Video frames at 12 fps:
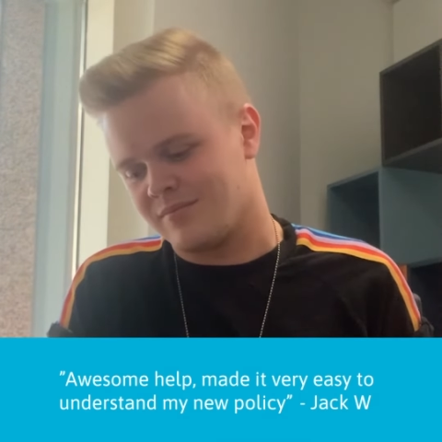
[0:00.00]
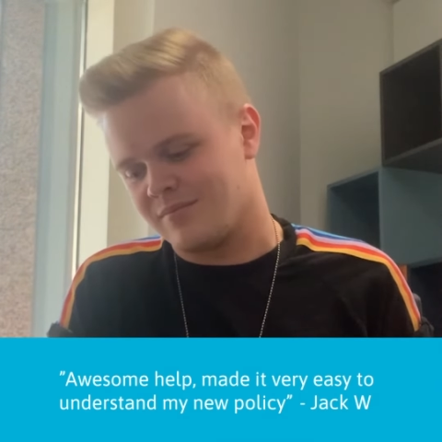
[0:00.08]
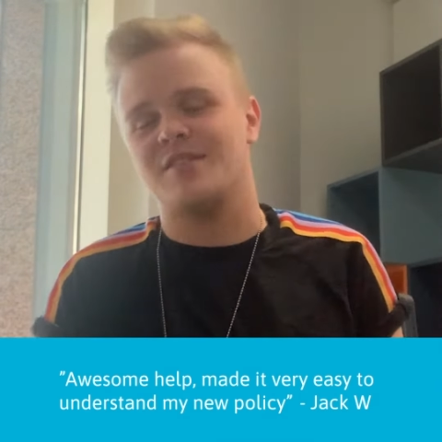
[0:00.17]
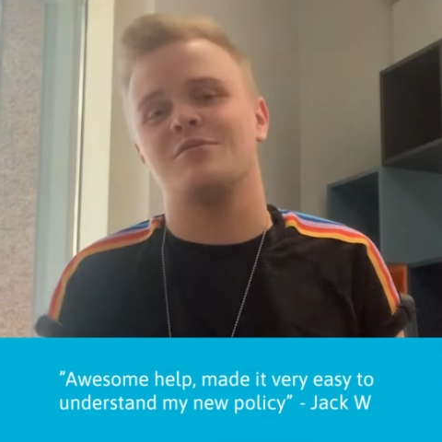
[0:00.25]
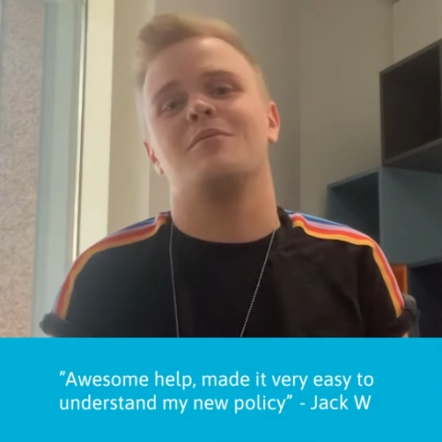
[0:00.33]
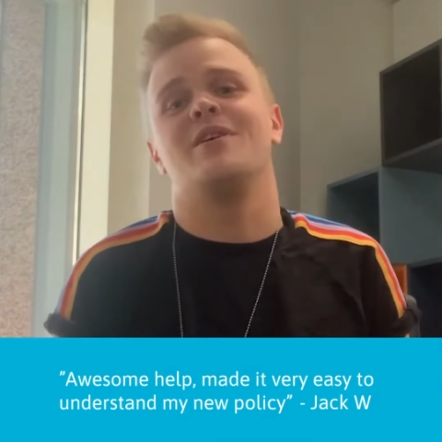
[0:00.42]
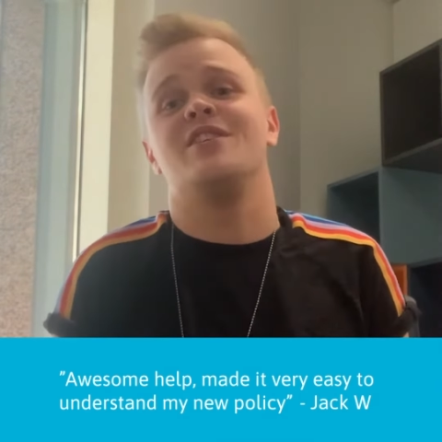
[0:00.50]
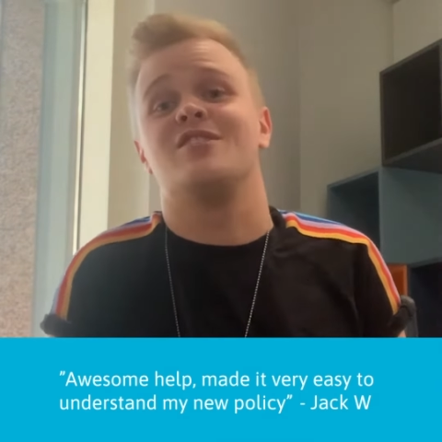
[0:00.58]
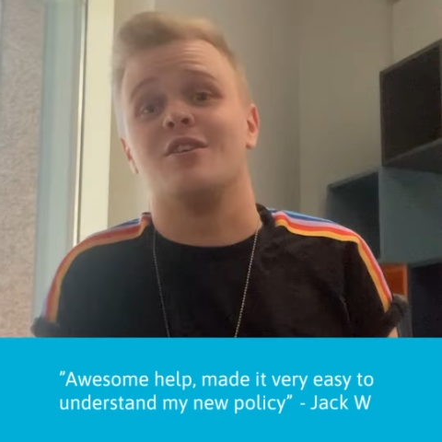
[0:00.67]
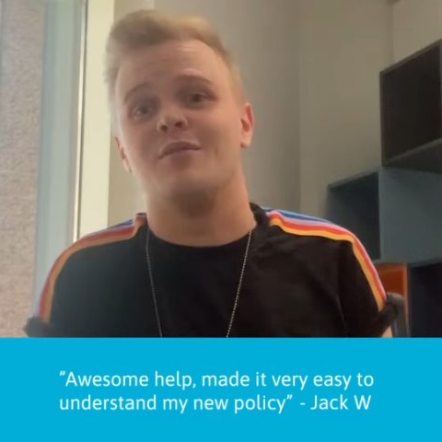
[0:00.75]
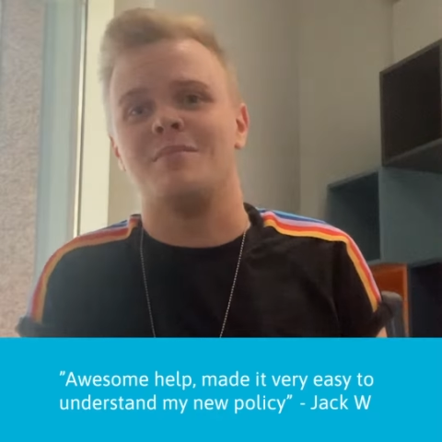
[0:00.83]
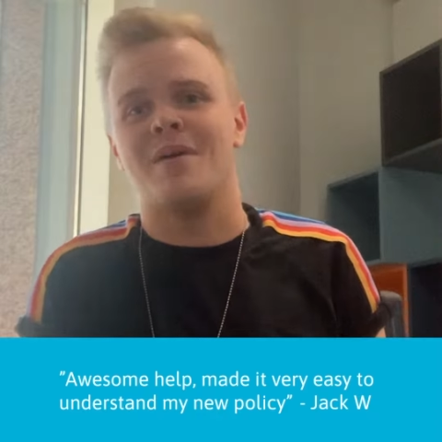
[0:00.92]
That's what we
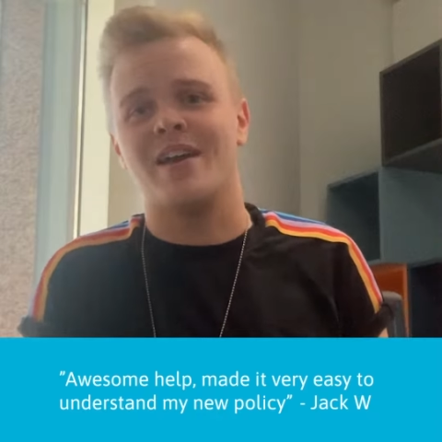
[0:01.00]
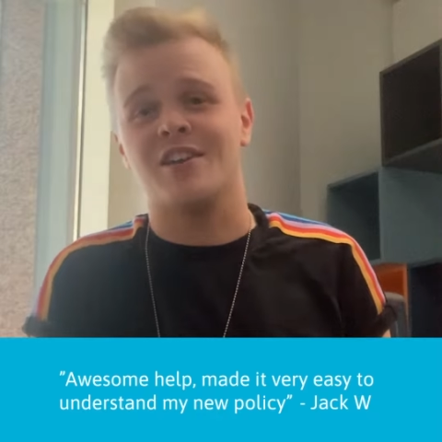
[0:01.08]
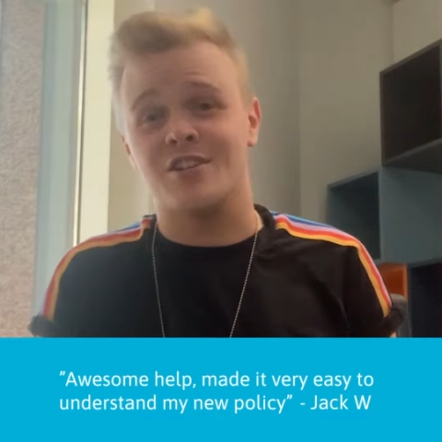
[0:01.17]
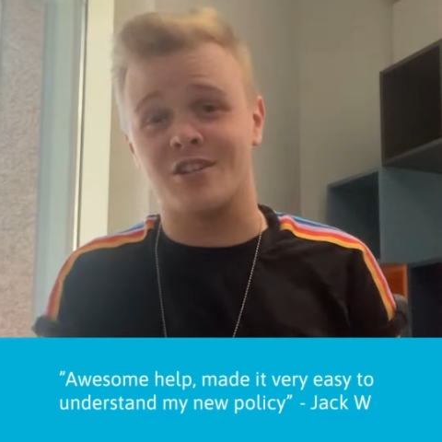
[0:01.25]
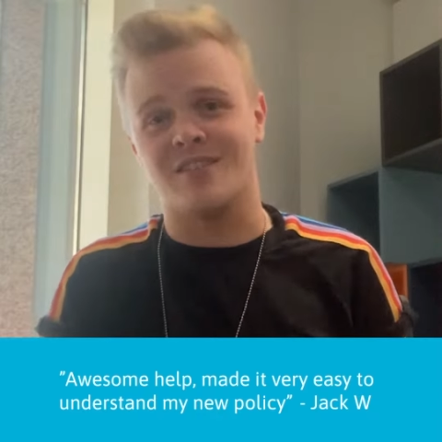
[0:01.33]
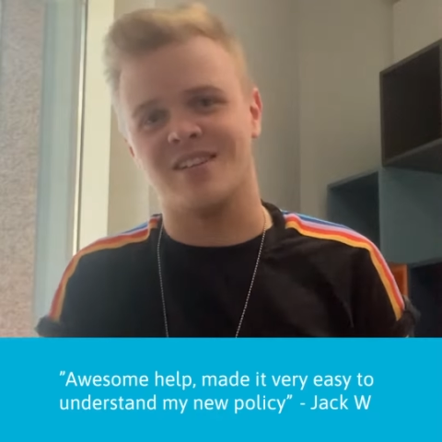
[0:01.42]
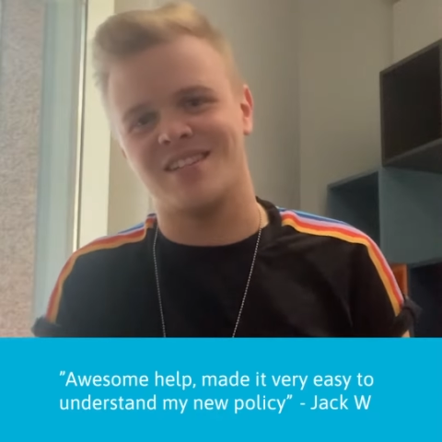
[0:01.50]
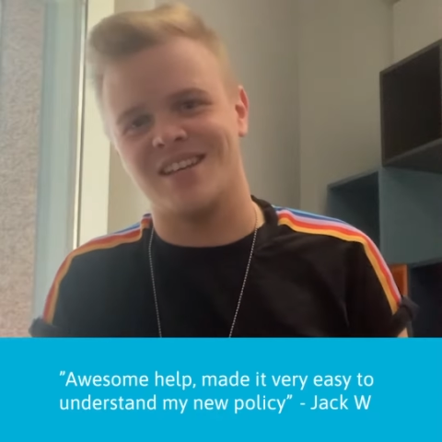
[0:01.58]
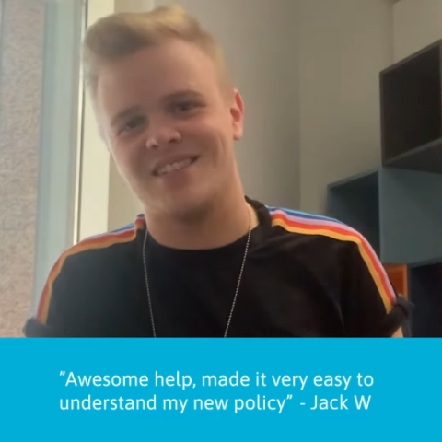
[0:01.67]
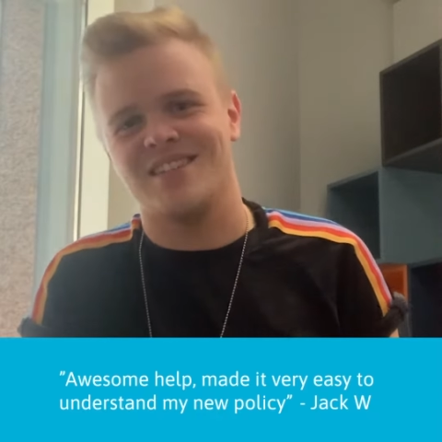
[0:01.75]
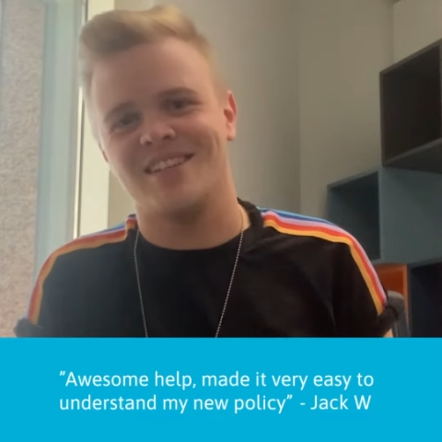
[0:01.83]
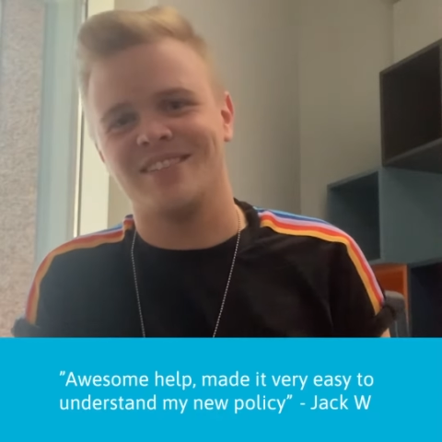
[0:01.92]
do. We make insurance
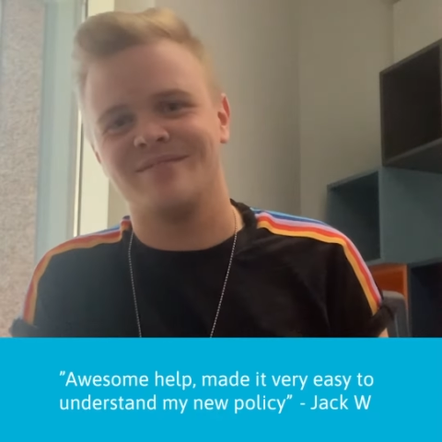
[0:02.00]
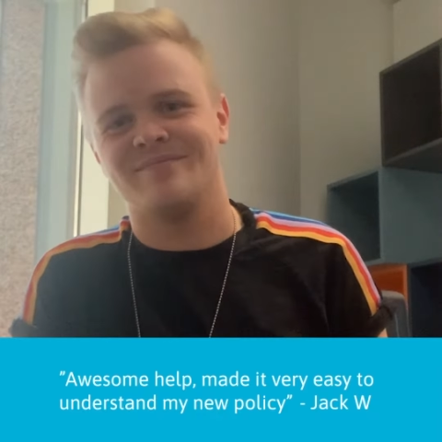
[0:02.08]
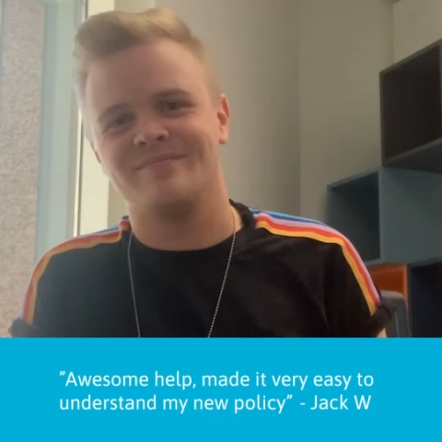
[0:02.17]
easy.